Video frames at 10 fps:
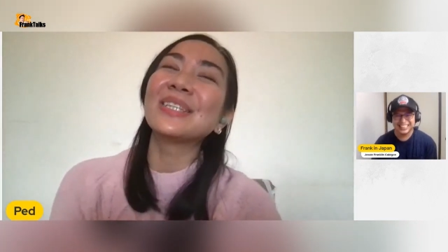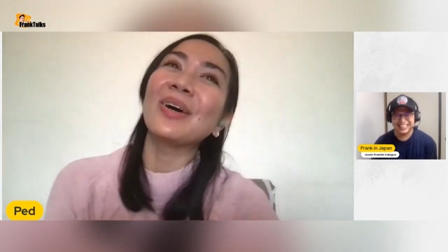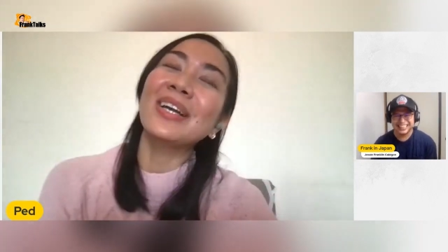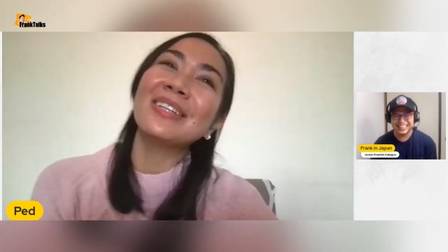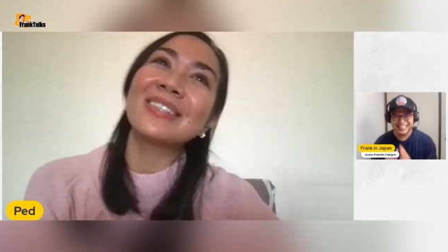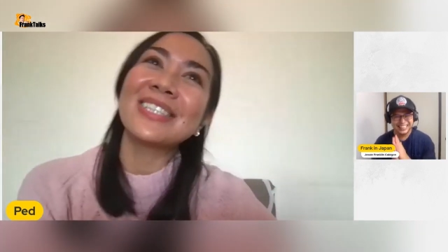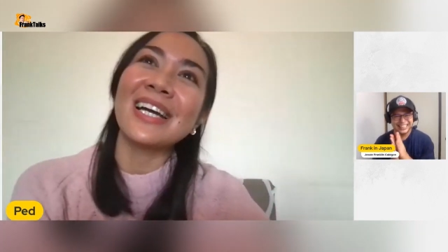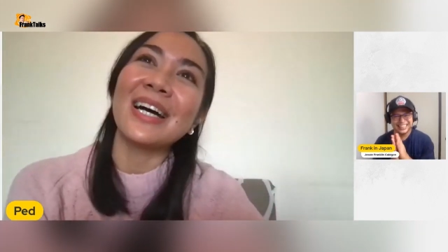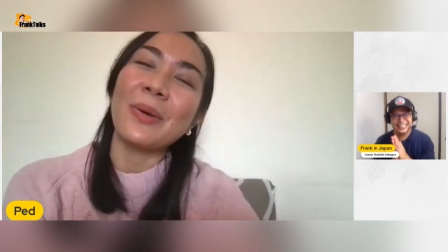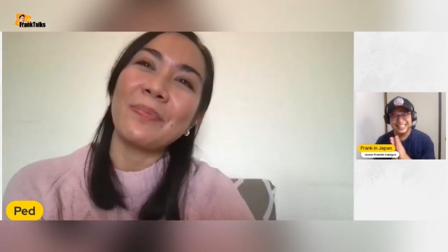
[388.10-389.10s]
So ano
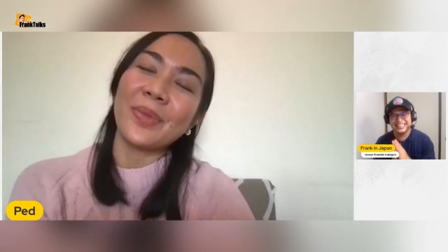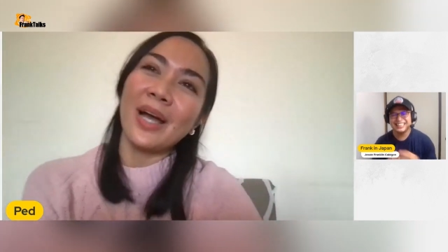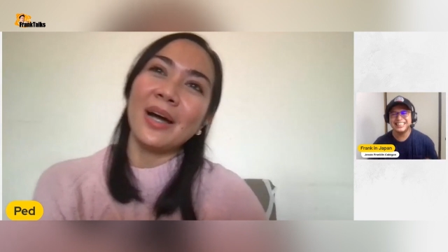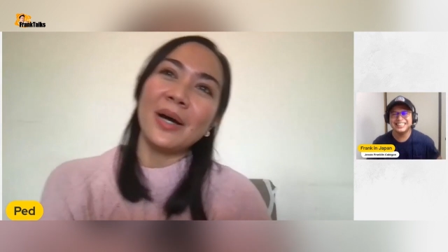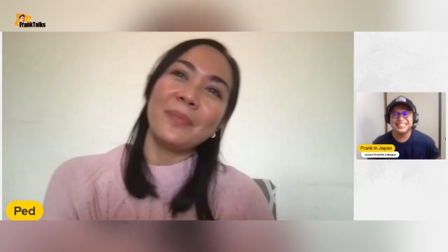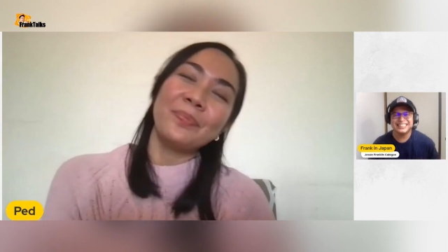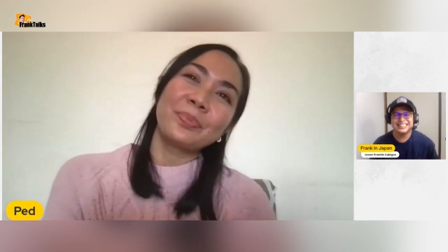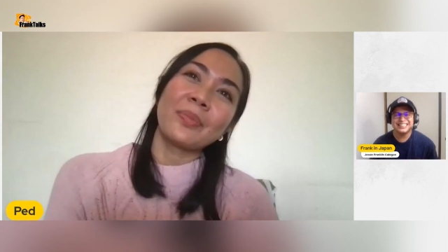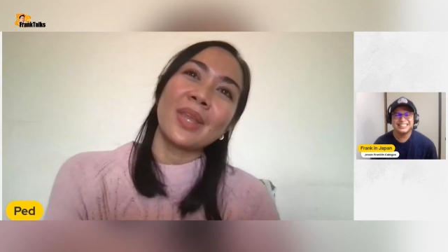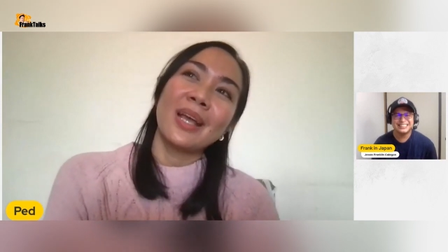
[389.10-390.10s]
siya,
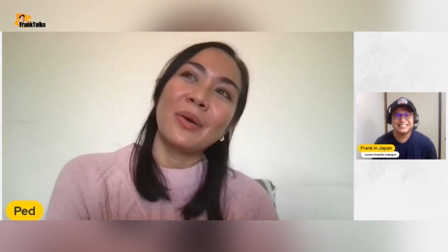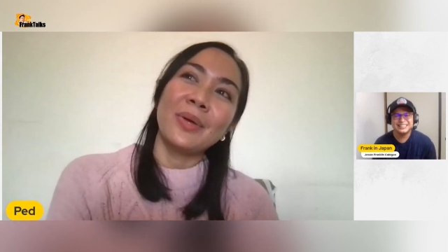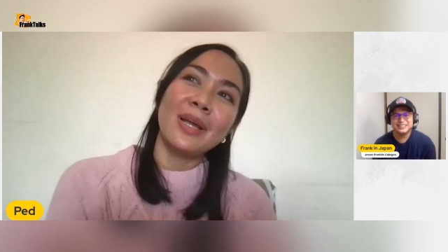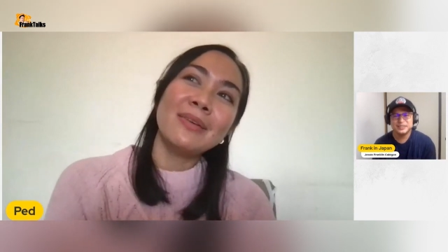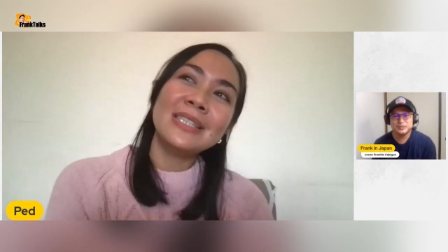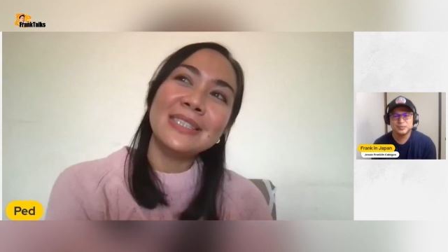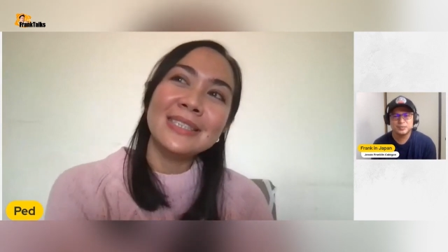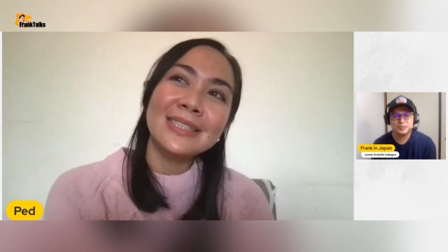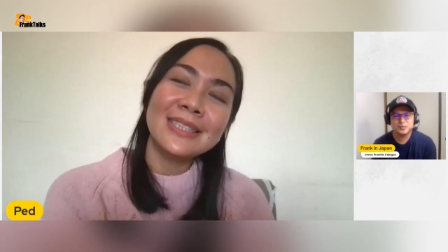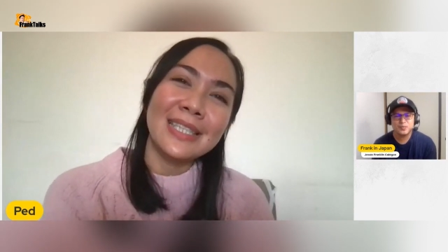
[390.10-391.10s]
when I was
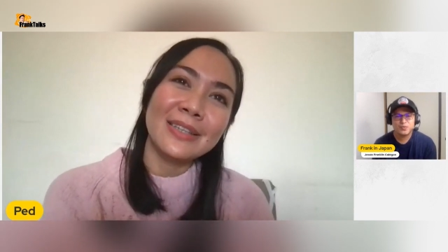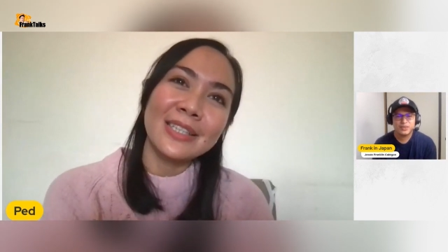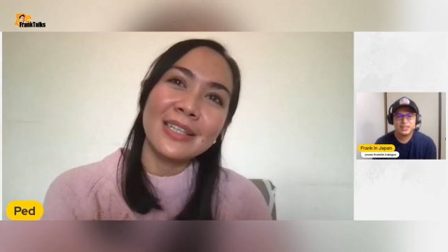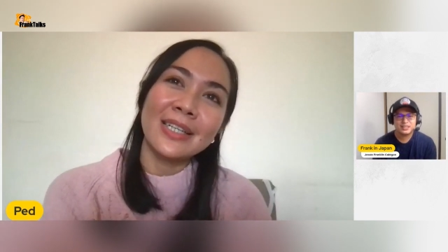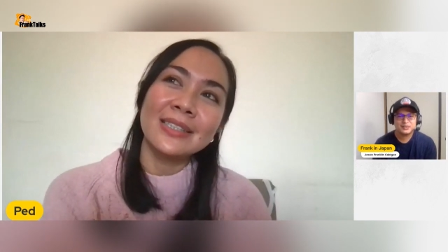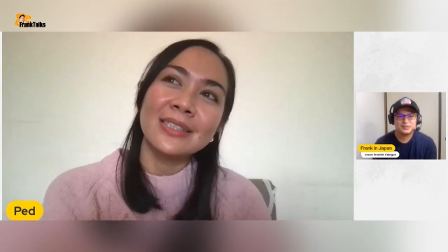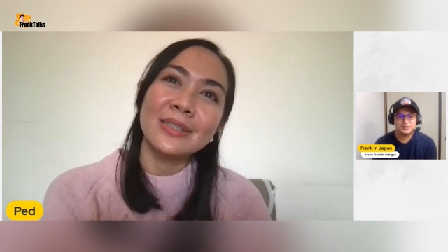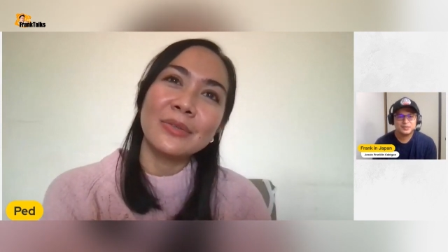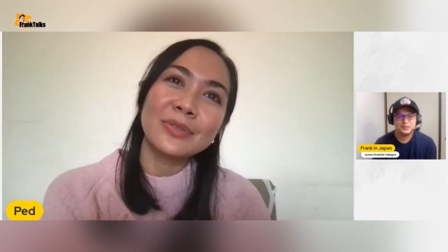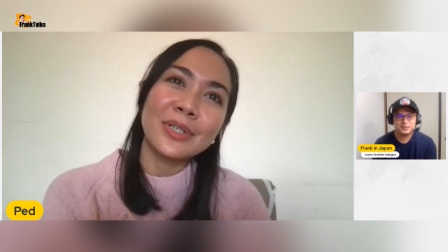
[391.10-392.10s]
in
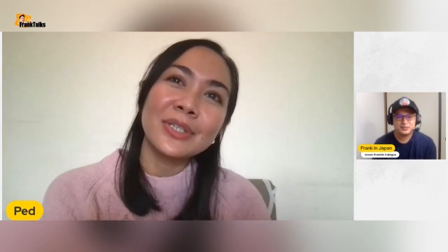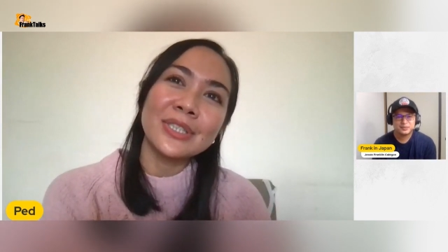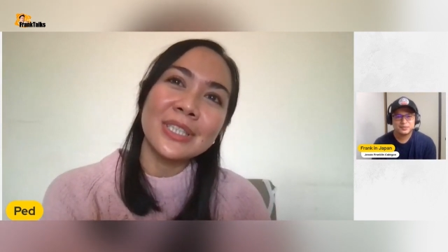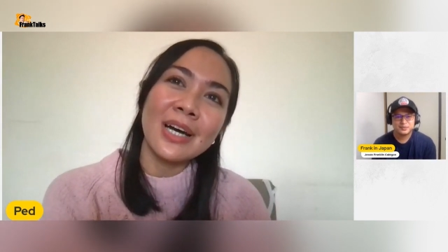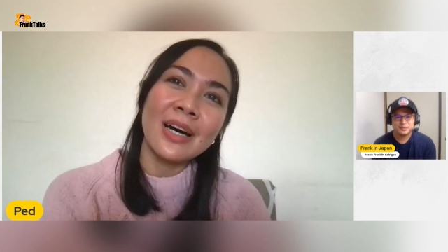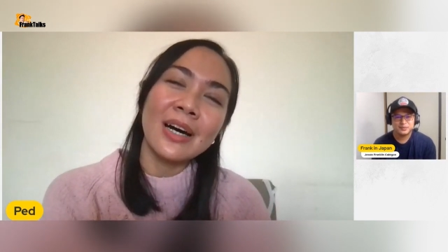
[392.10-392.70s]
kindergarten, of course